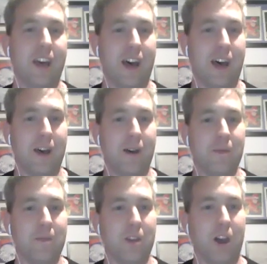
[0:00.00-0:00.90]

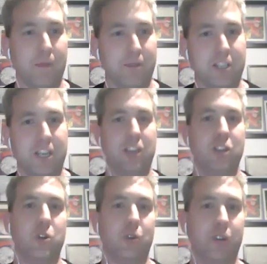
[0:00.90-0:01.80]
Um, I appreciate
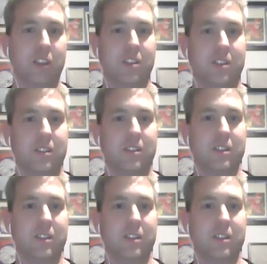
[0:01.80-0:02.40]
you joining us.